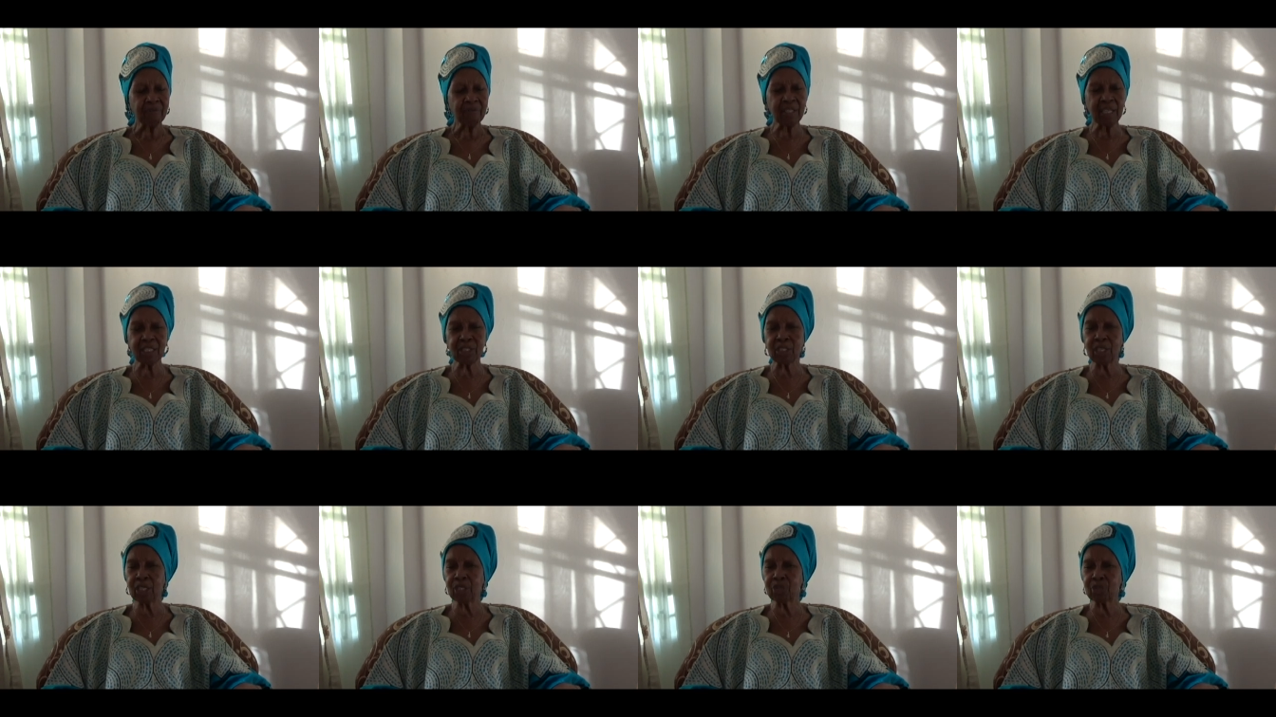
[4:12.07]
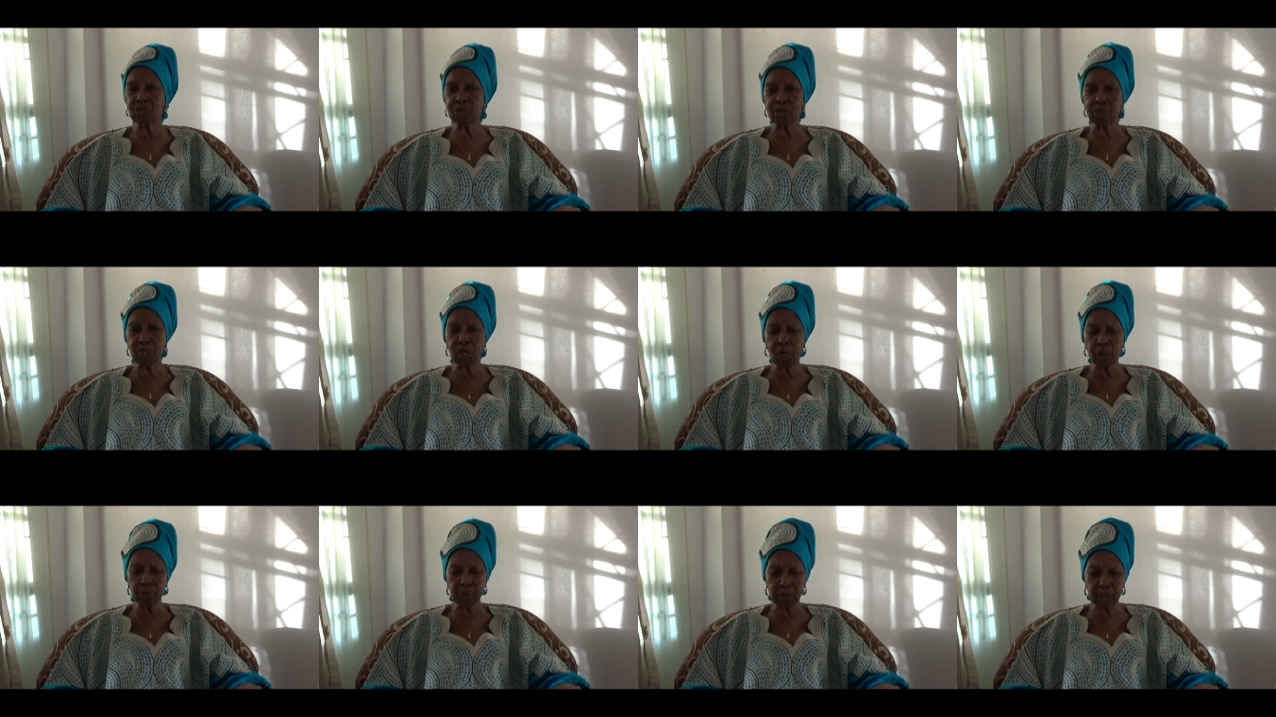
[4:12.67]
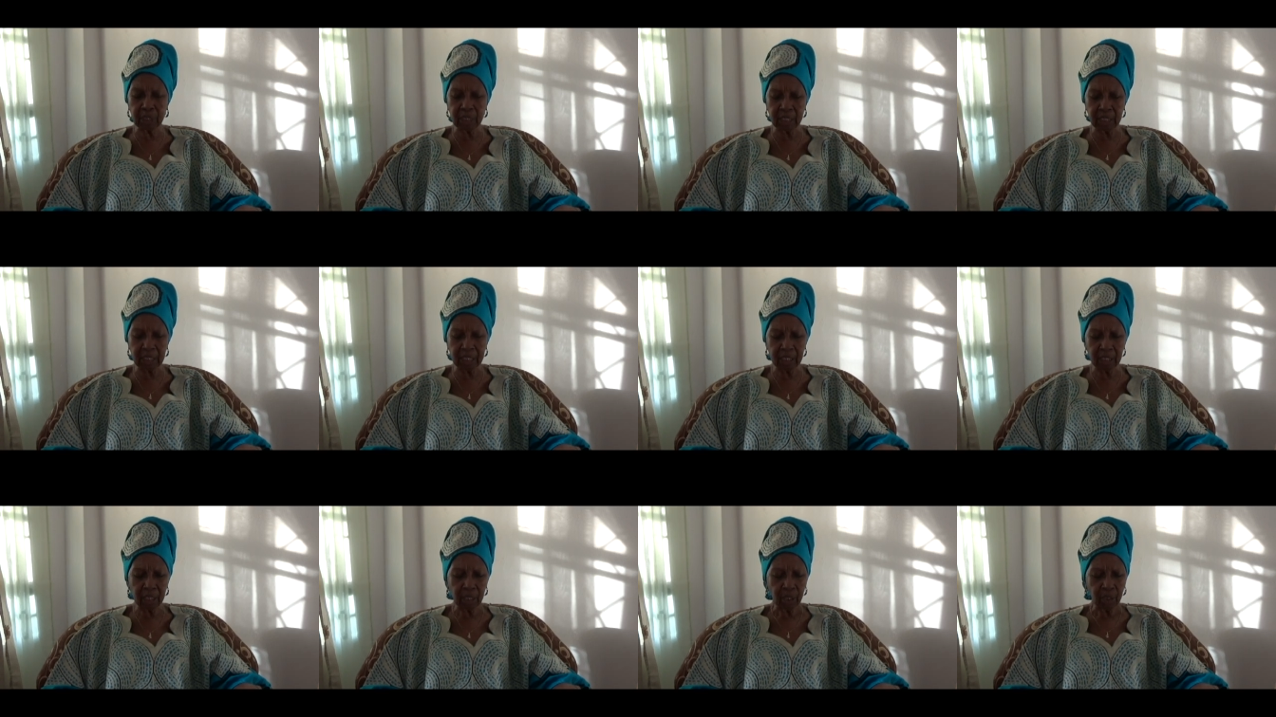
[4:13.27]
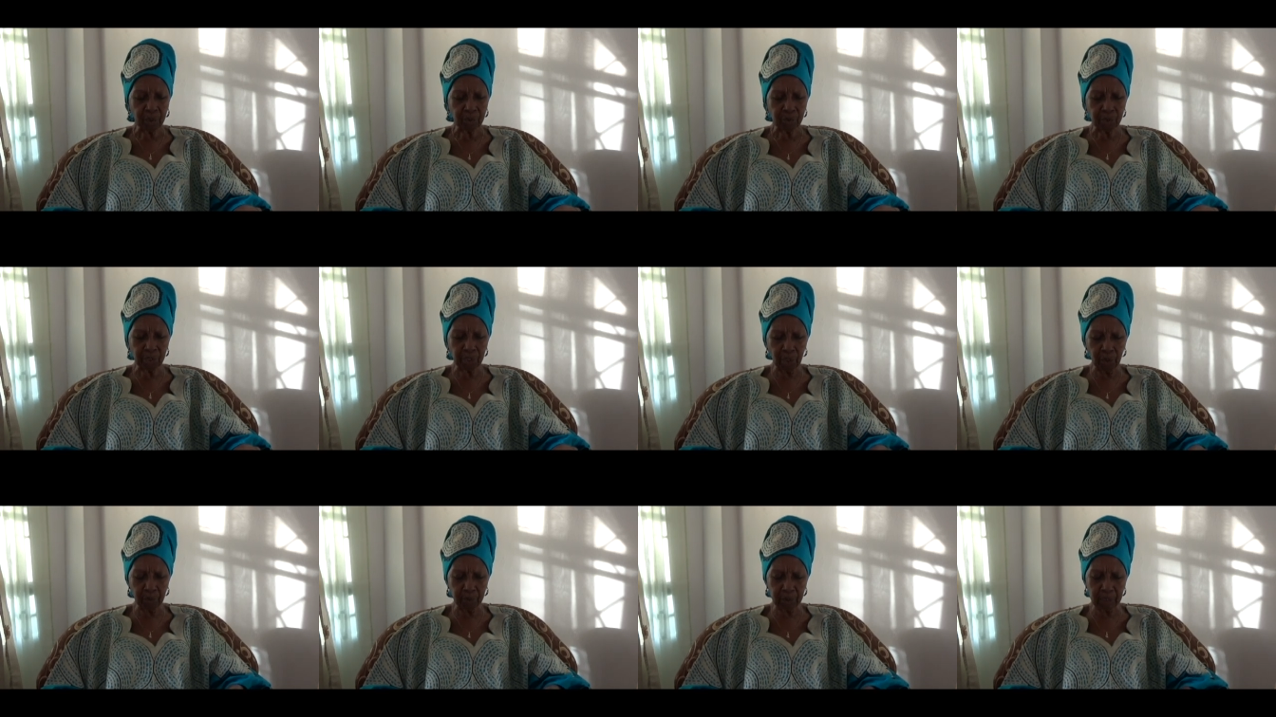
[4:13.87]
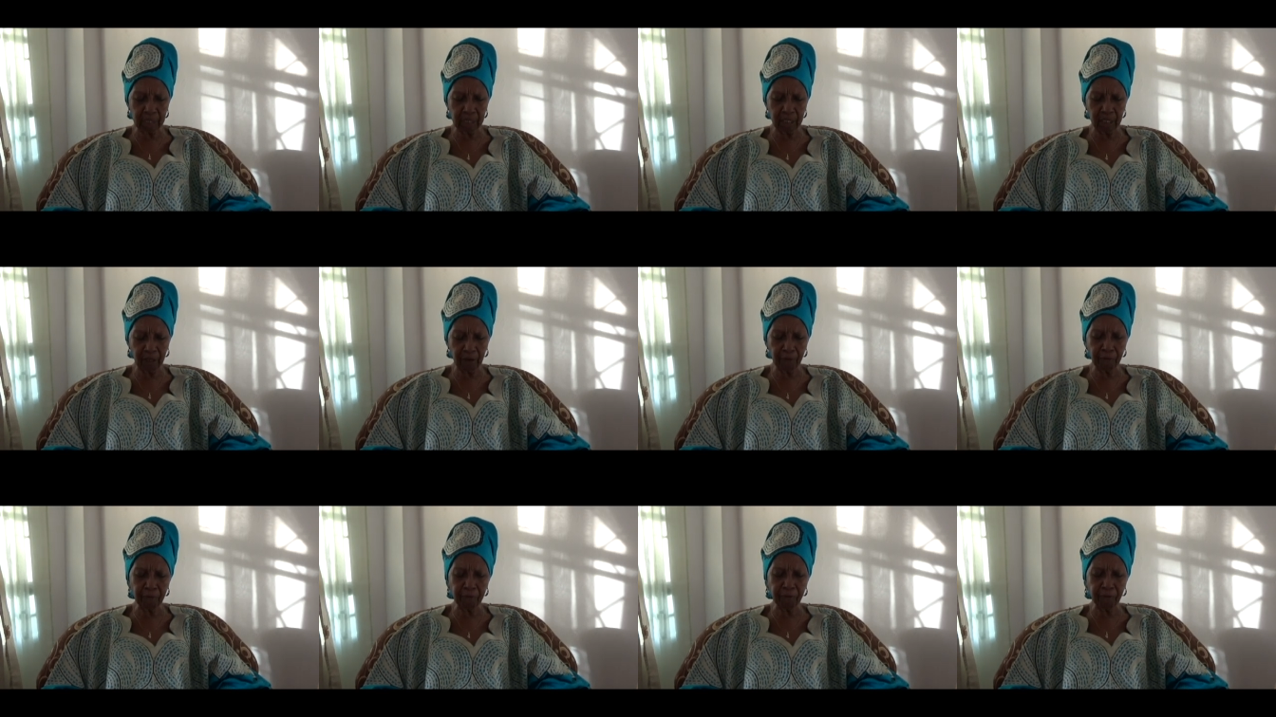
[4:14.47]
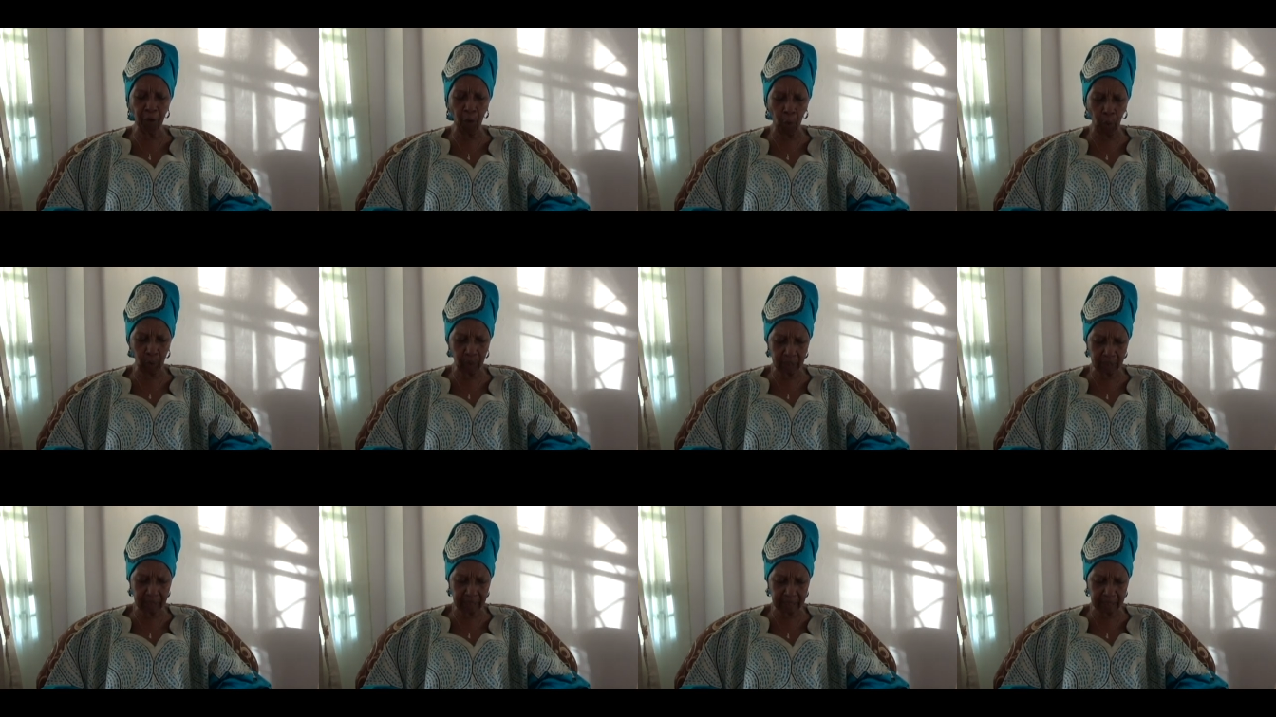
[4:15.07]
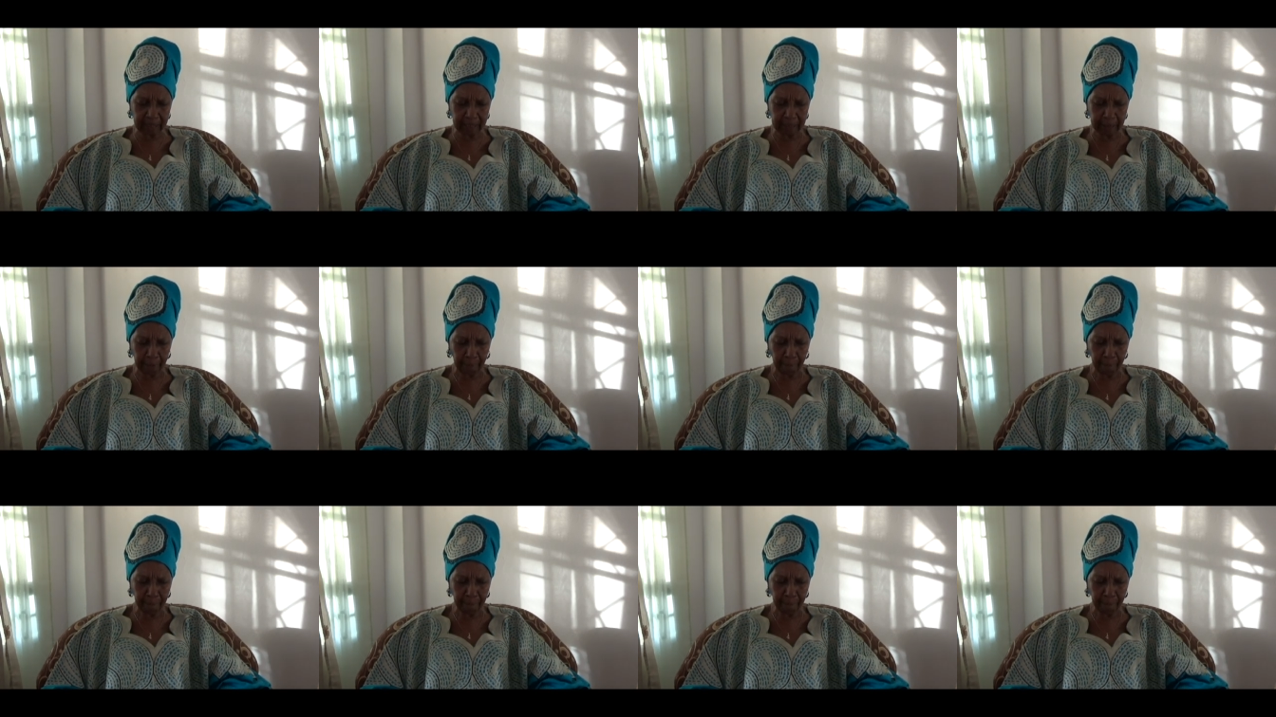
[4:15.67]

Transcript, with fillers: This is totally, totally false.